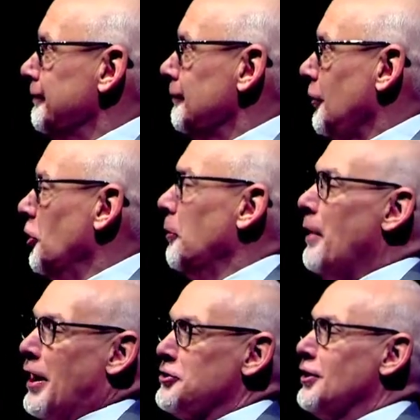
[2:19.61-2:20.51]
Can you
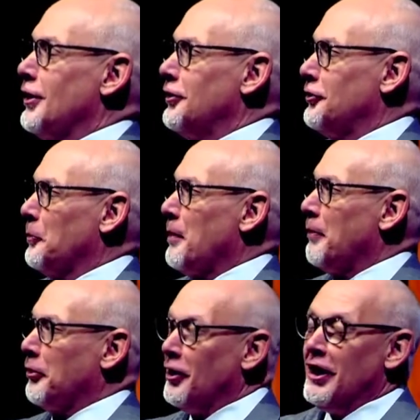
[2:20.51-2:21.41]
imagine that? These are
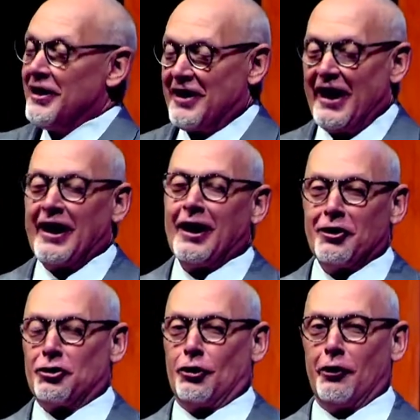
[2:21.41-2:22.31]
people taking a
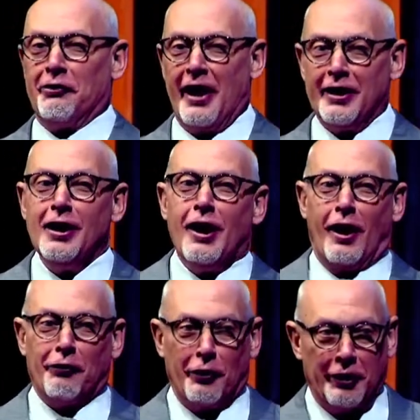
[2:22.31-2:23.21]
survey
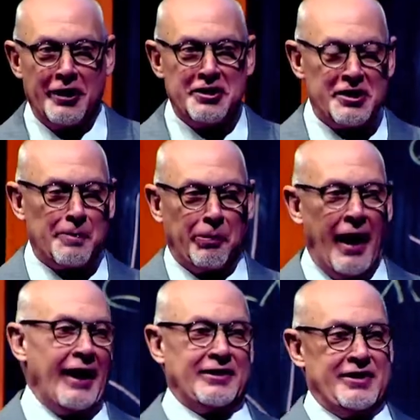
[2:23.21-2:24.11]
of religious
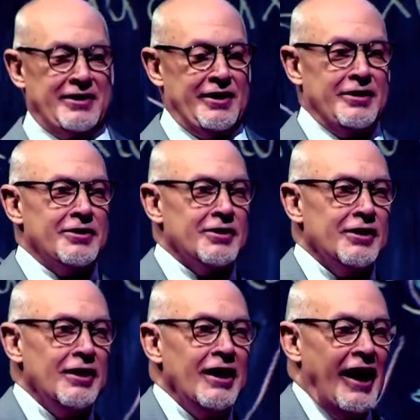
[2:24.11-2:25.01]
practices
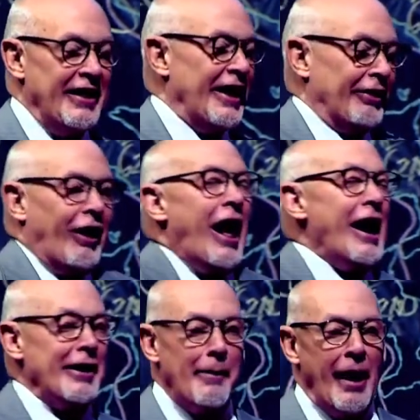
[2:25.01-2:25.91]
and they
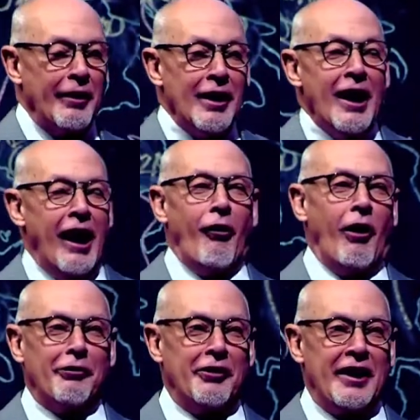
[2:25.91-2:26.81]
lied about how
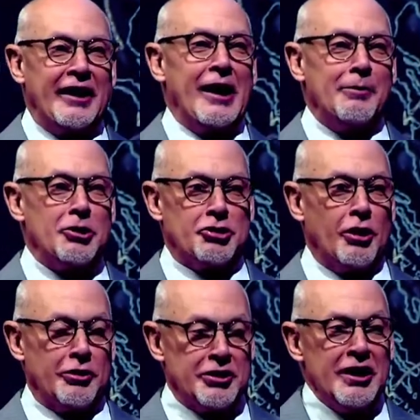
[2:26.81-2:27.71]
often they came to
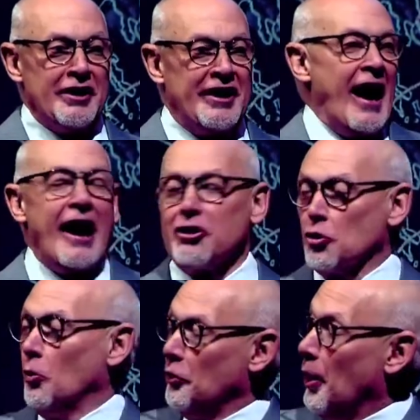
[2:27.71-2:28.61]
church. The
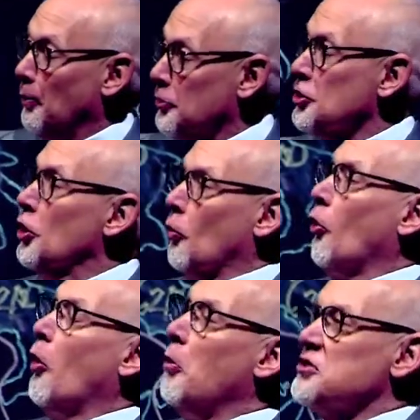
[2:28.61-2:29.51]
actual numbers were
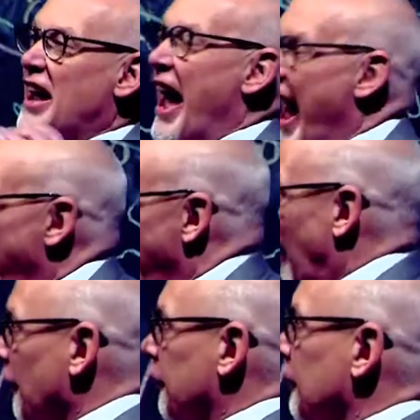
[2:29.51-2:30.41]
almost
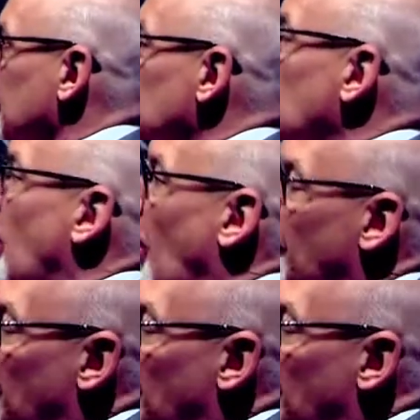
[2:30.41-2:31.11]
half of